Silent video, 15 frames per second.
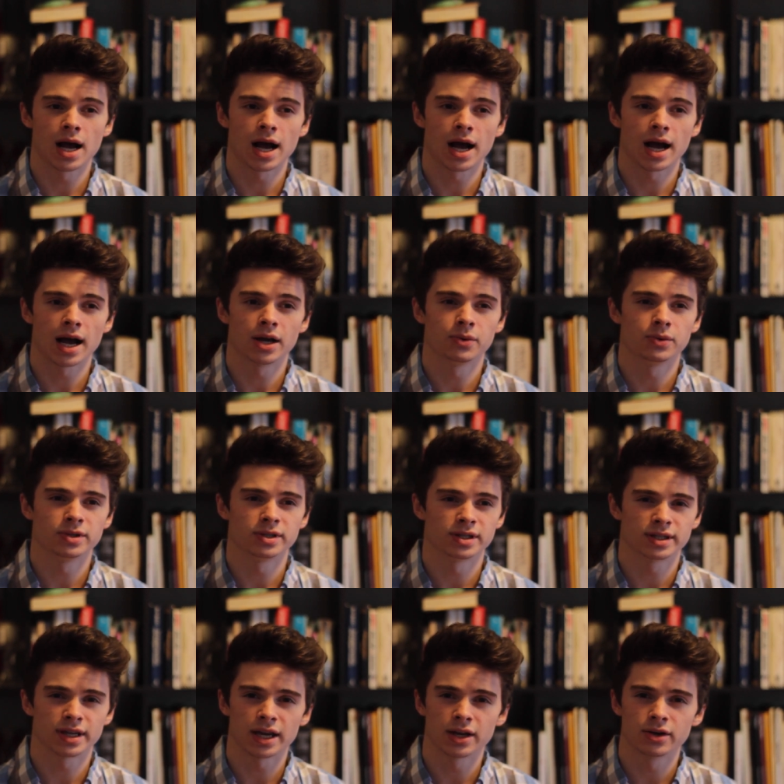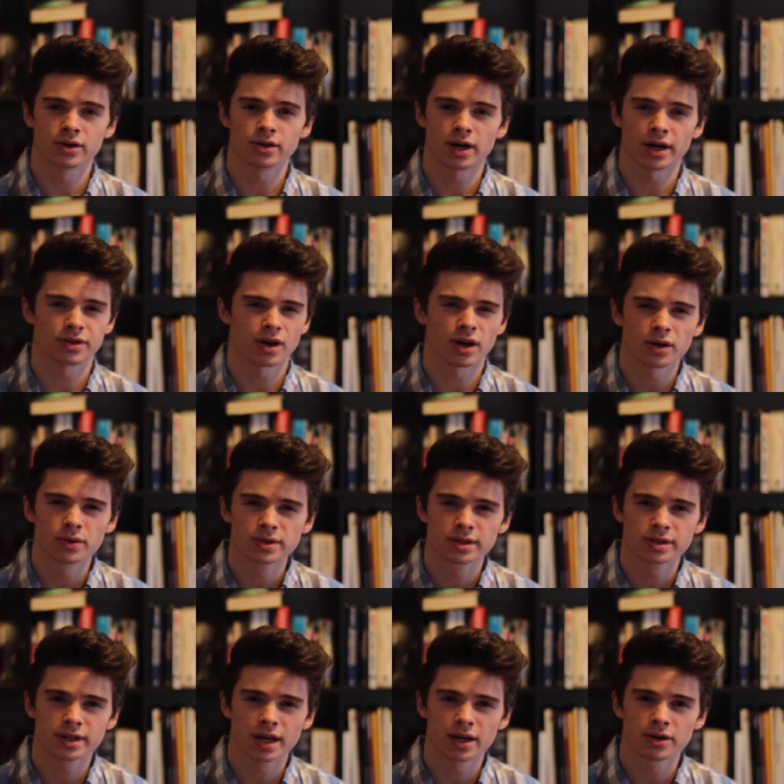I was a skater, I thought I was a
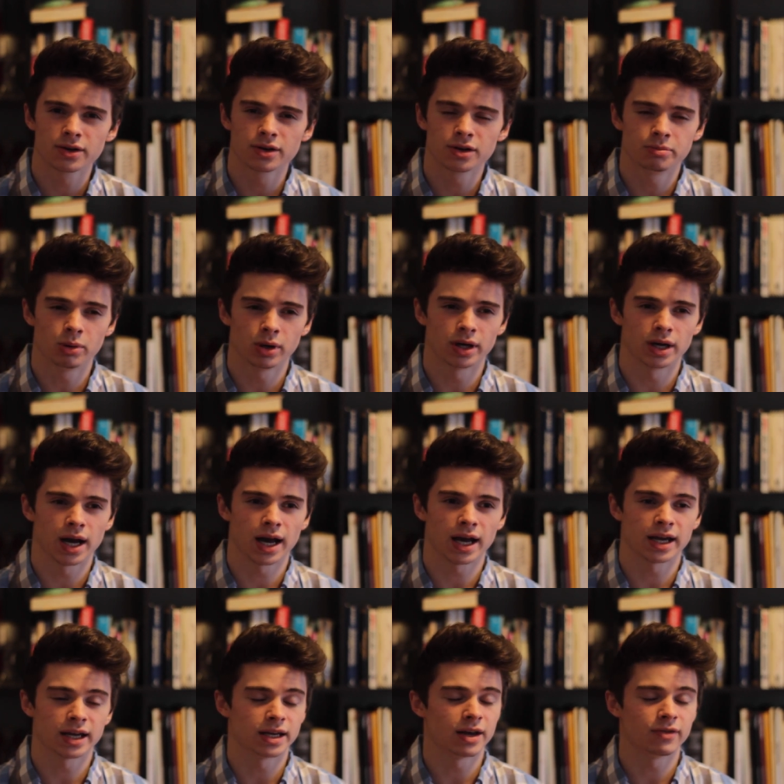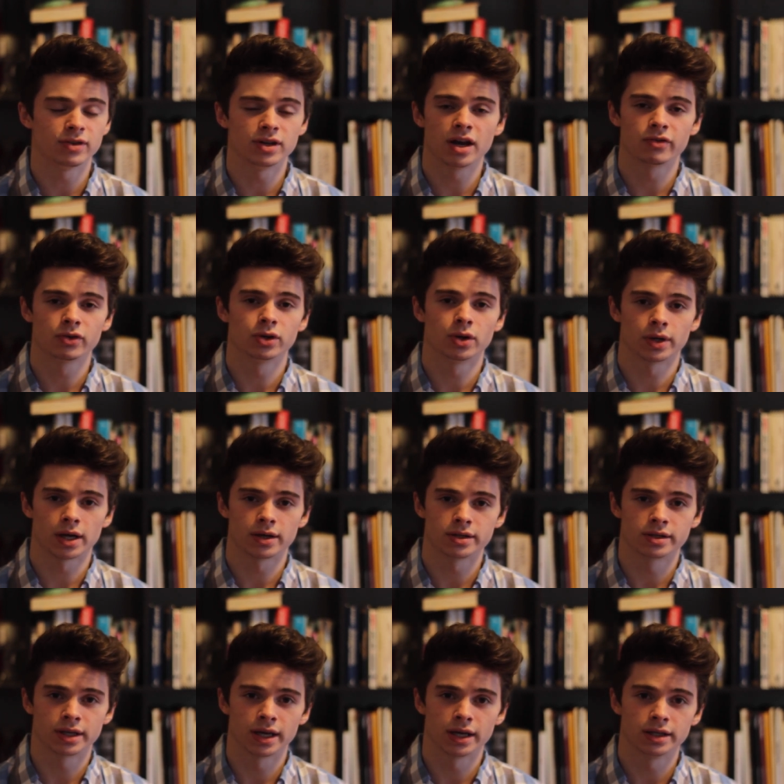skater, but I have never known how to
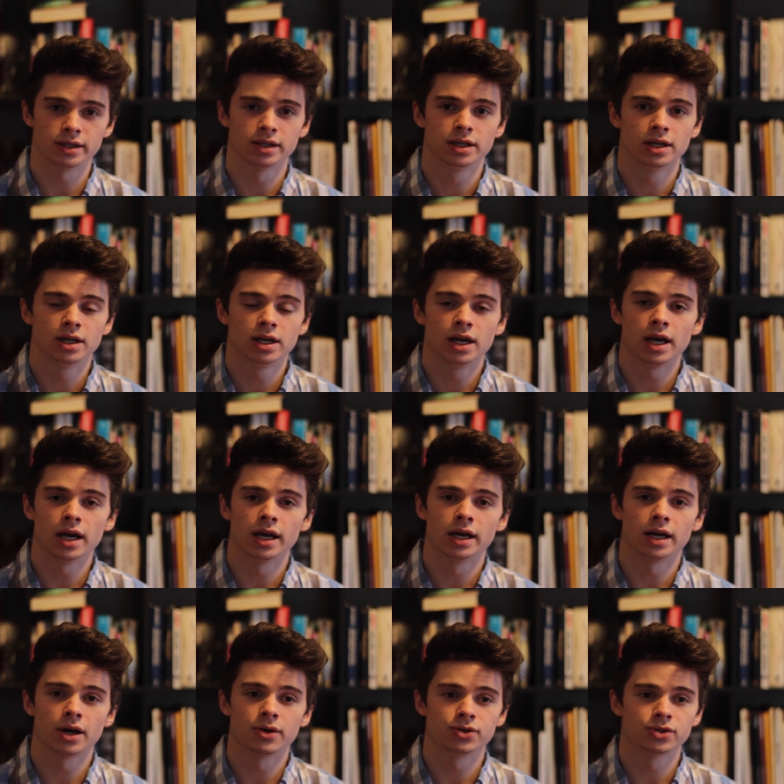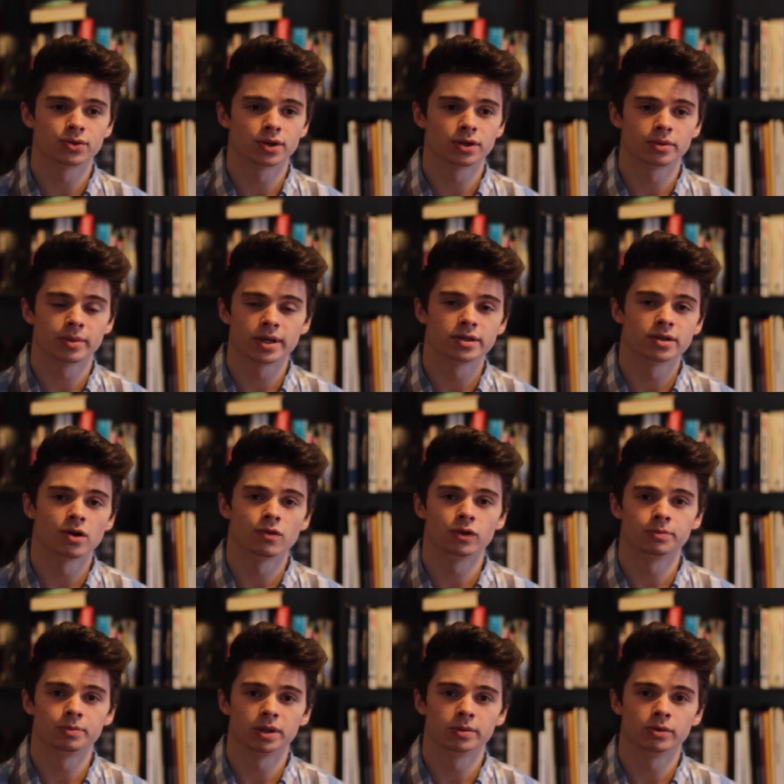skate. And I was surrounding myself
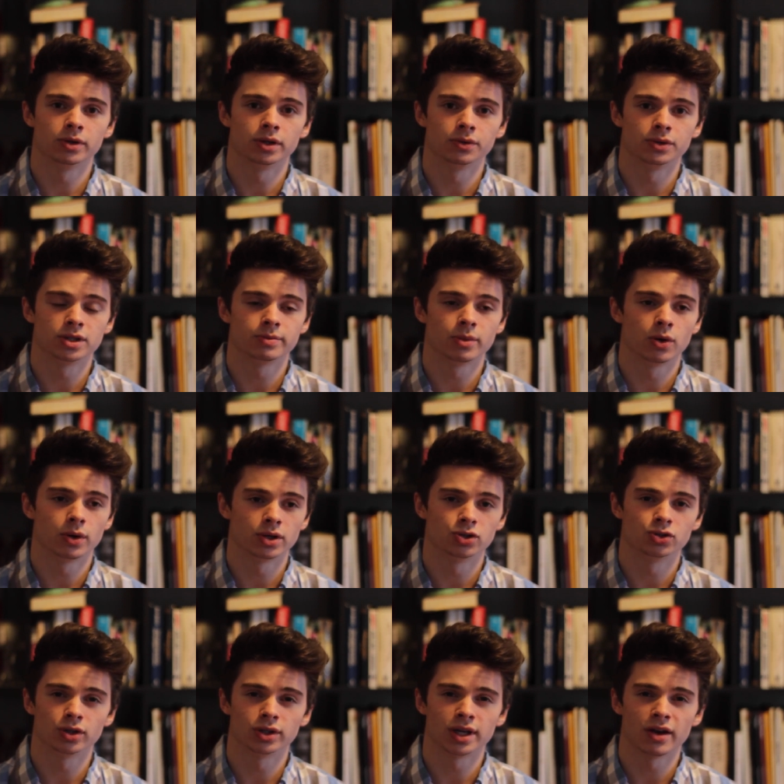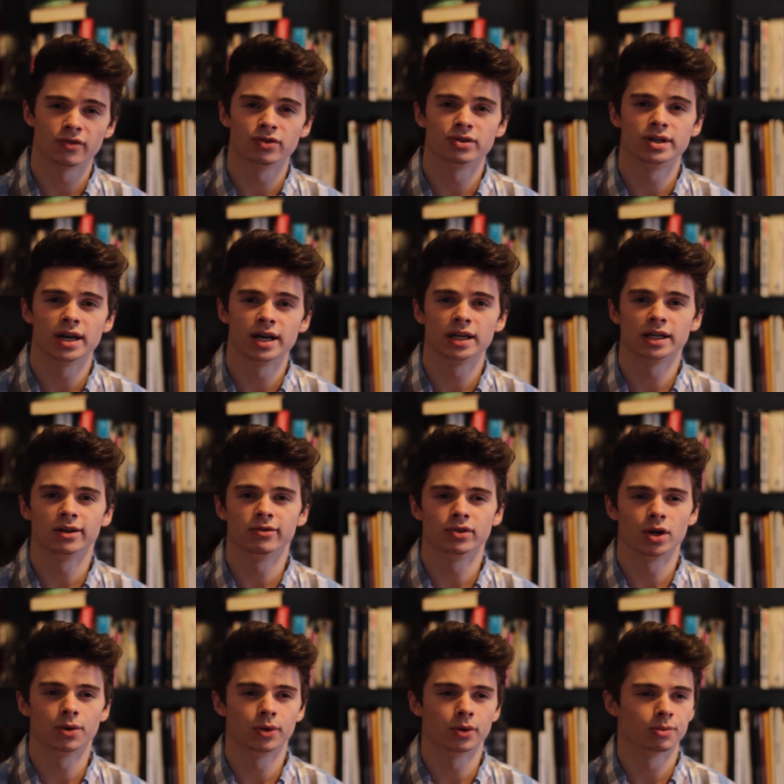with people that would smoke and drink every day, even
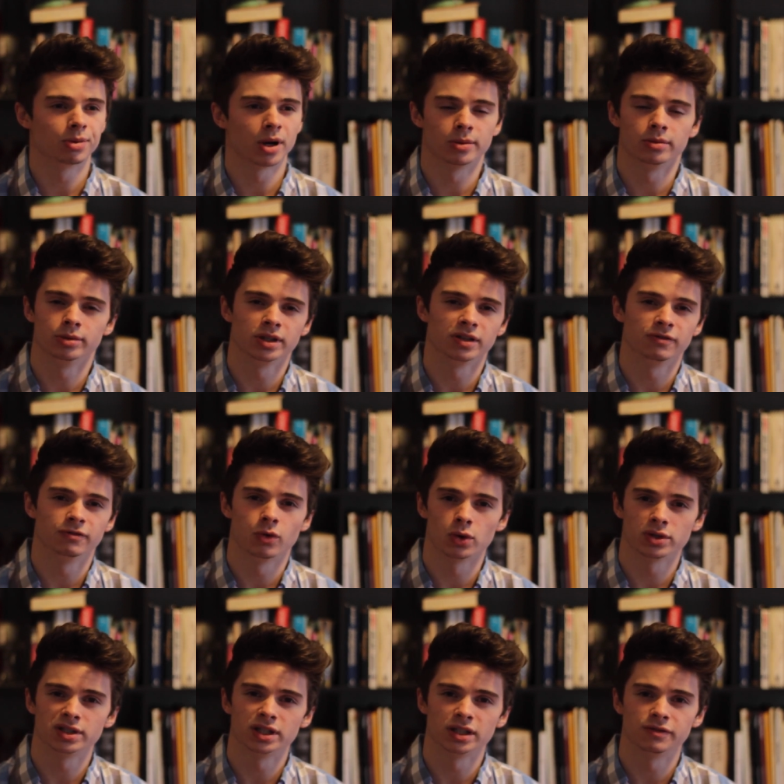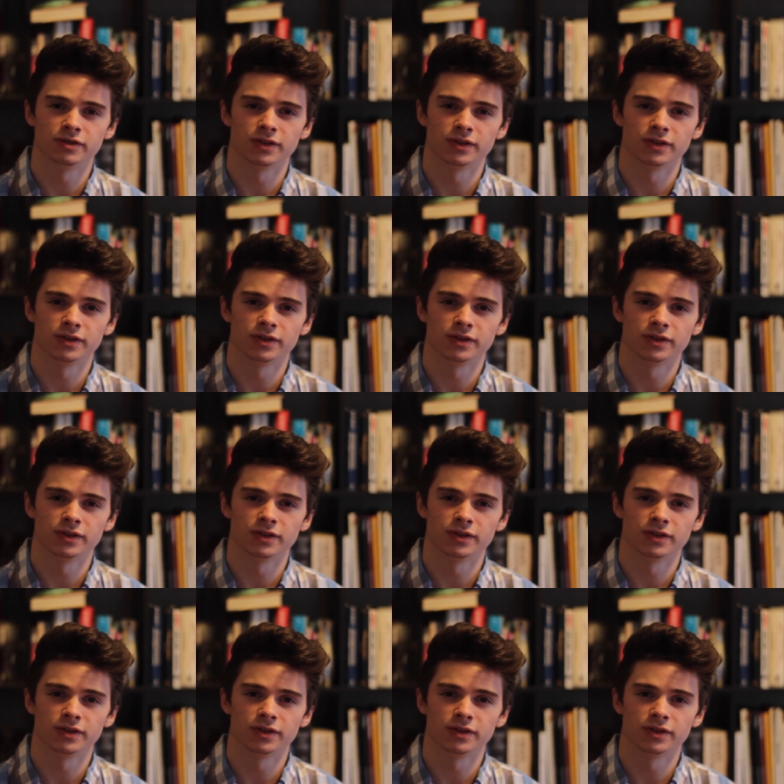though we were probably 14,